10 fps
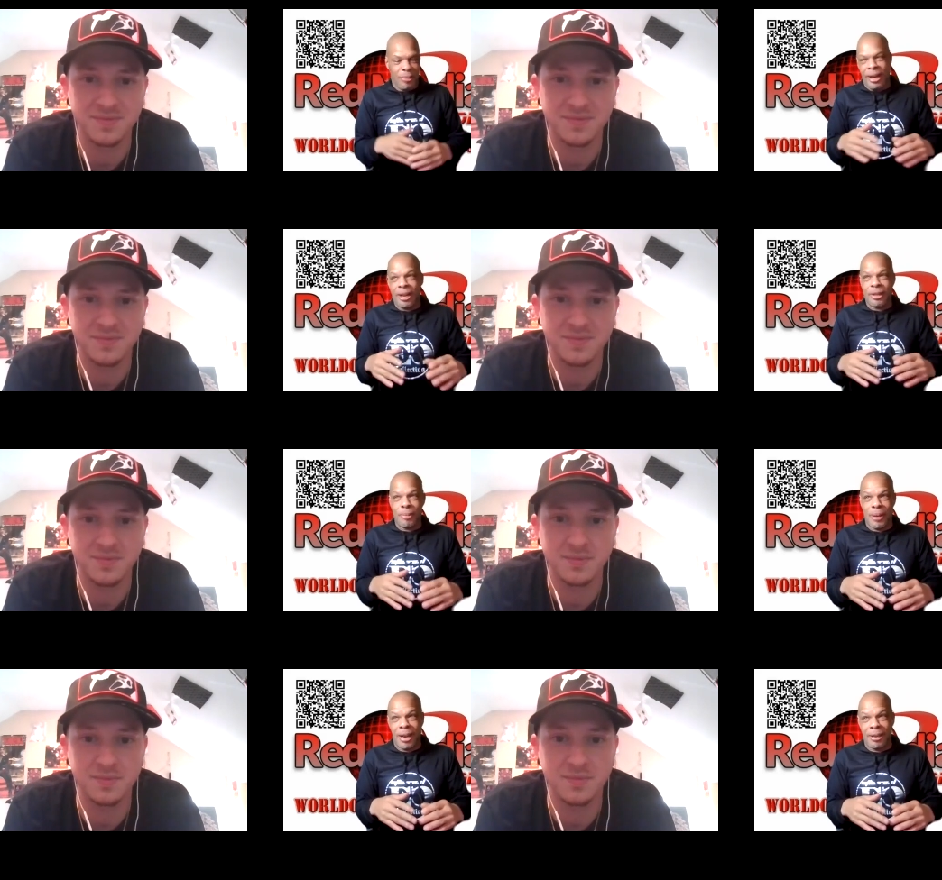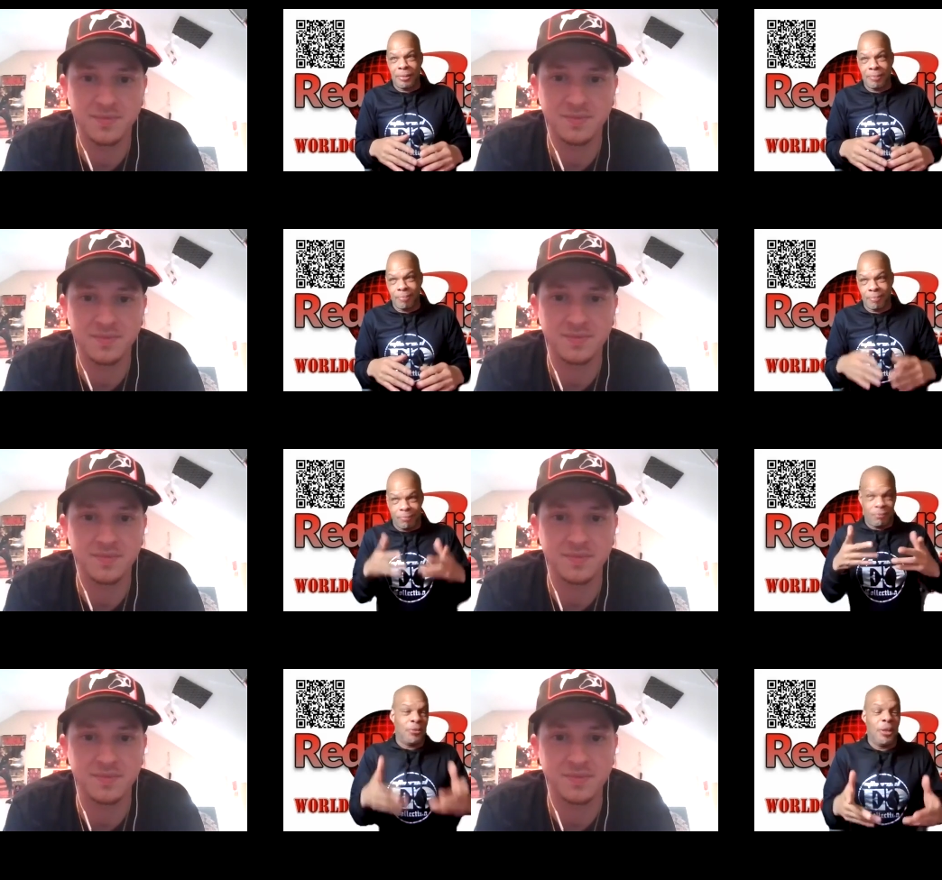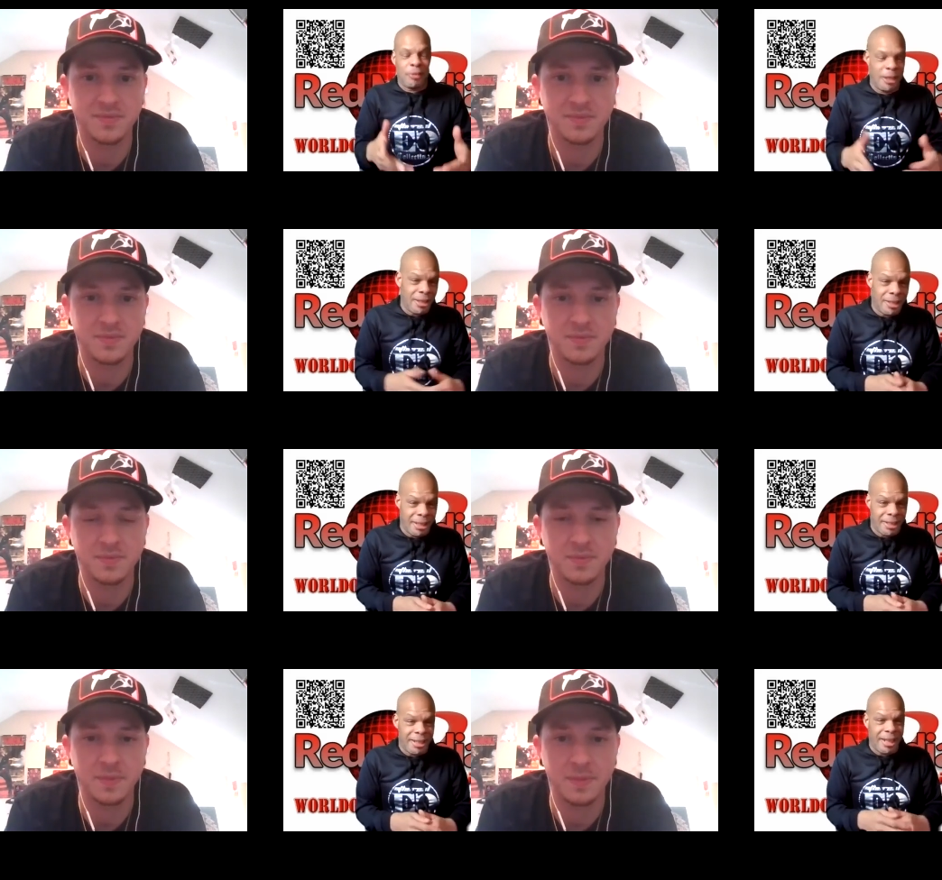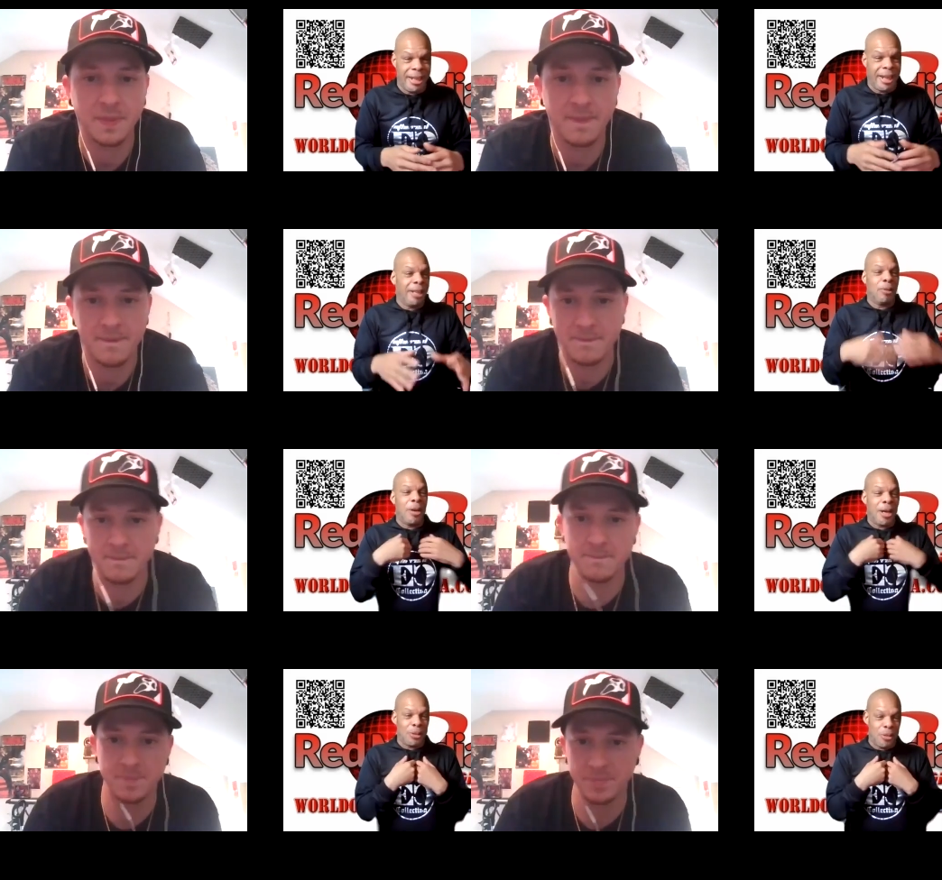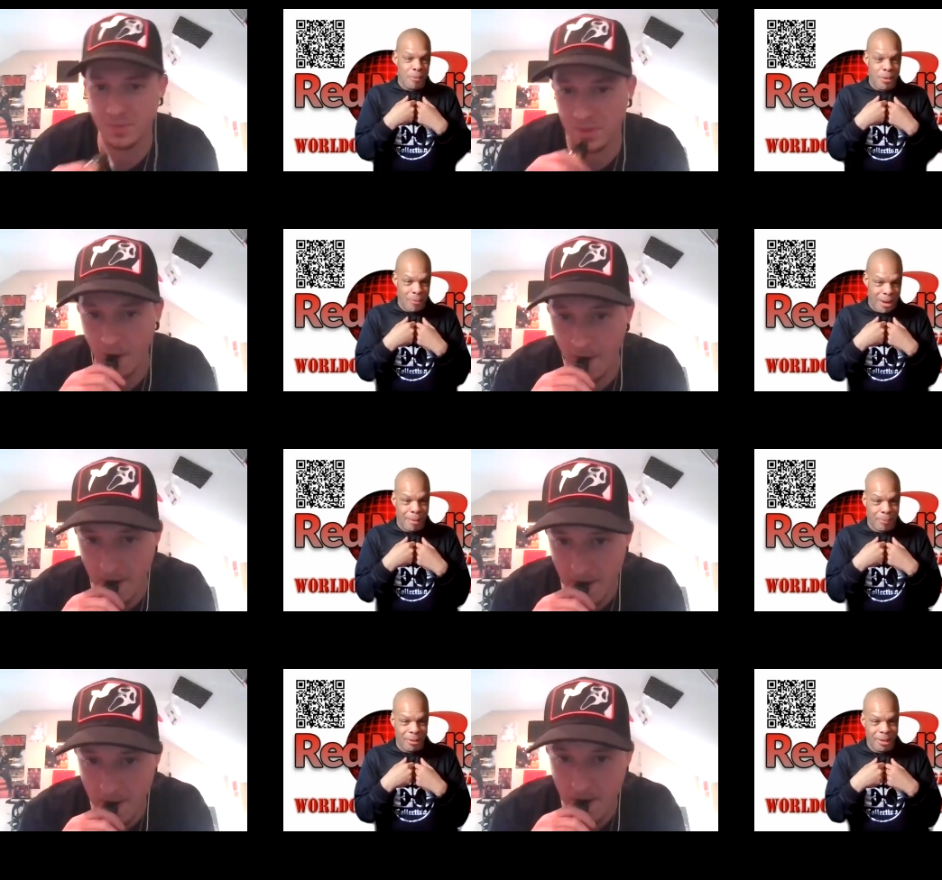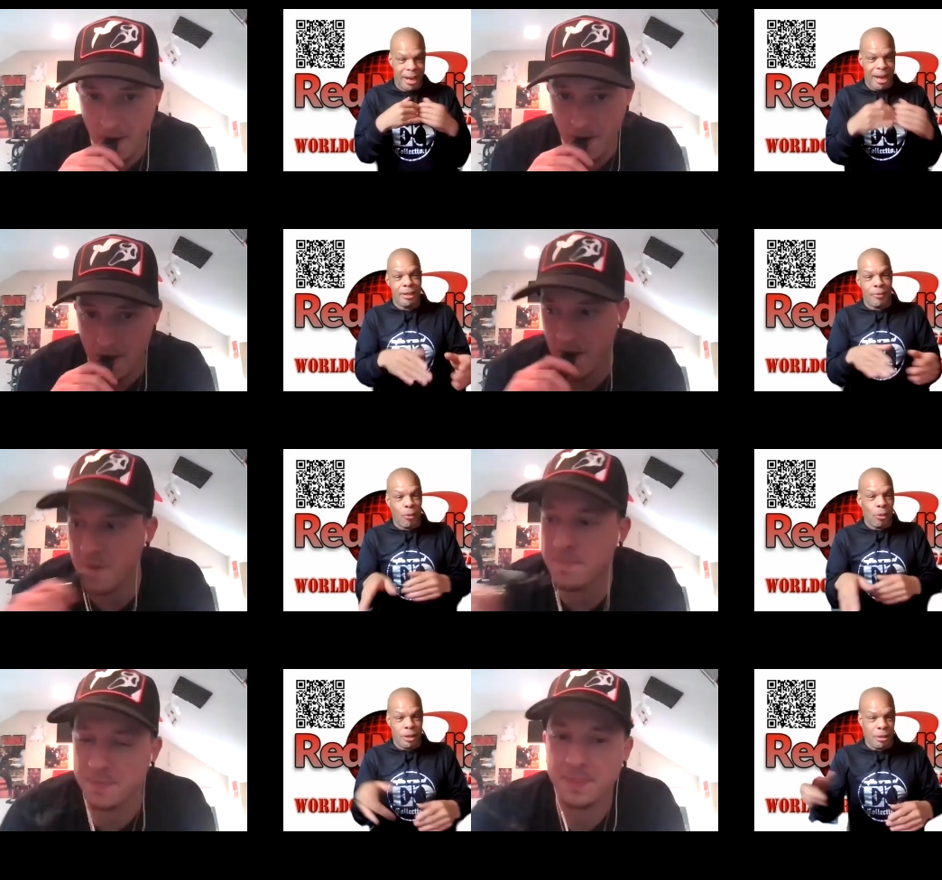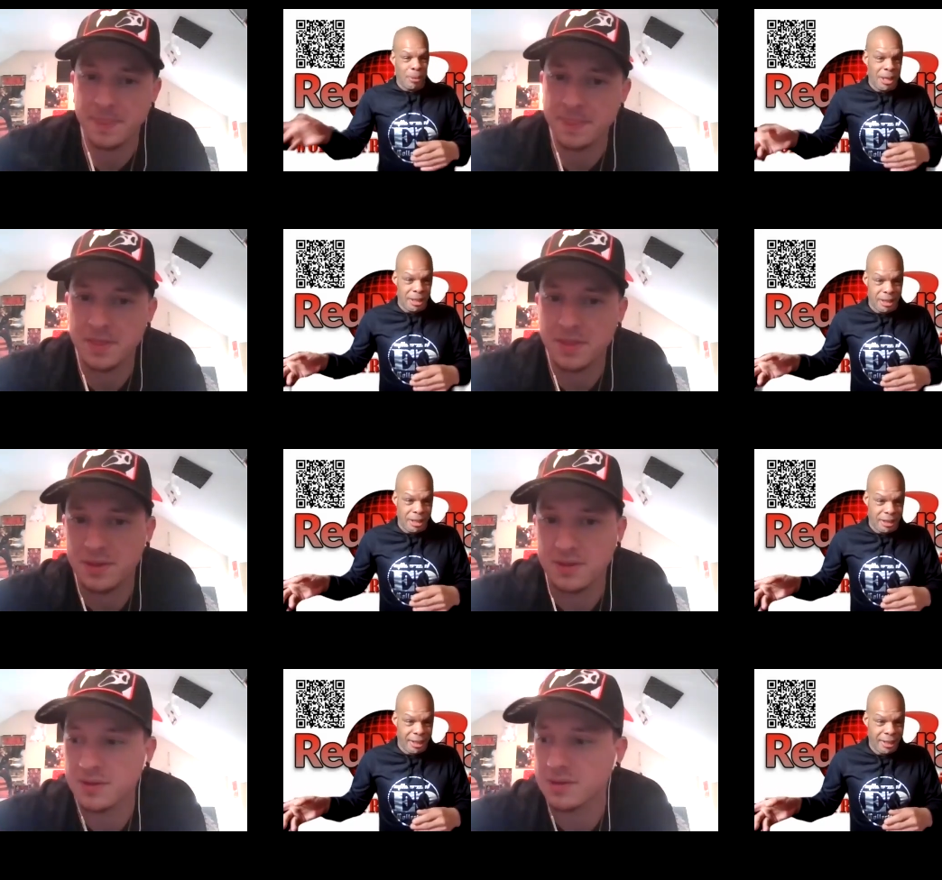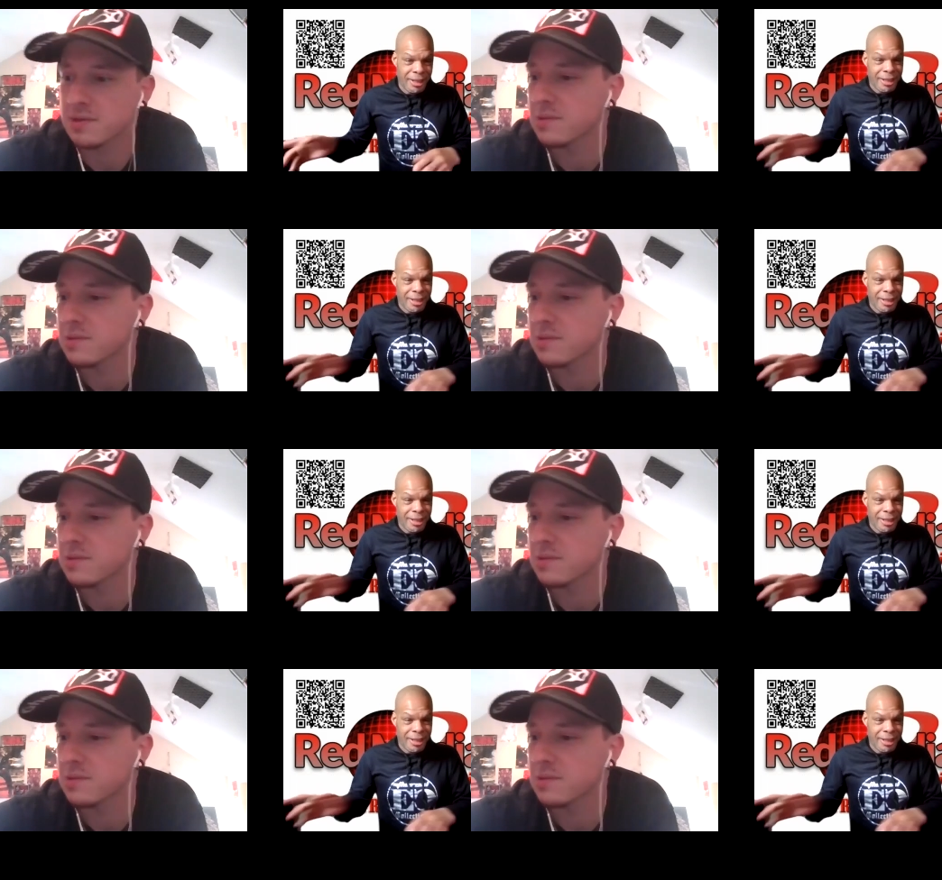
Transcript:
Speaker 1: When I was about 15, 16, I thought I was going to be a rapper. I defaulted to being a DJ